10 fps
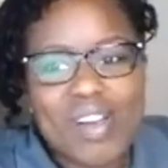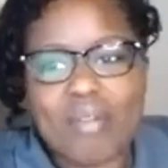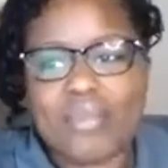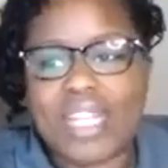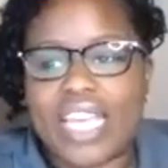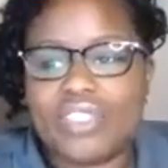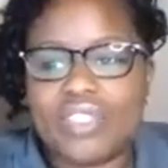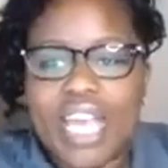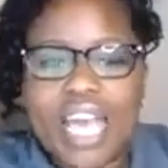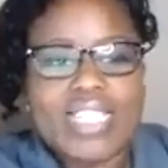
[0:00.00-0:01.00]
I'm glad you
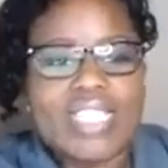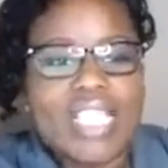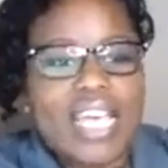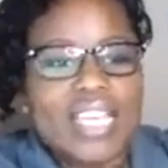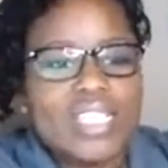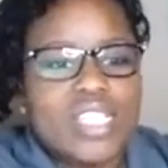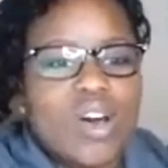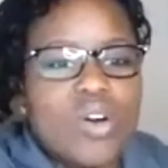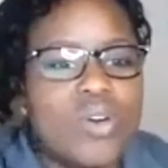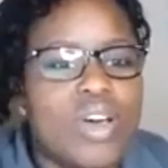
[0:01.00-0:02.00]
guys like it.
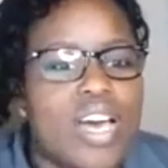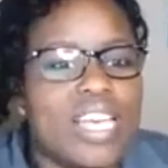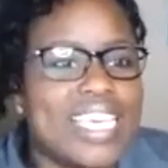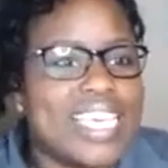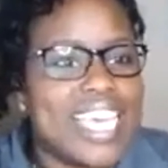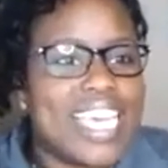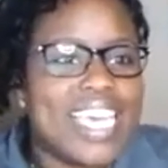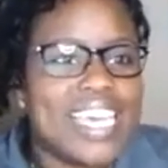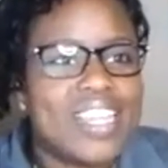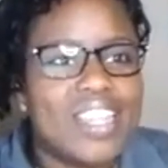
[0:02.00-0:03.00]
So
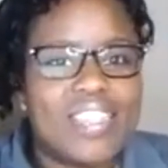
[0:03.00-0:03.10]
again,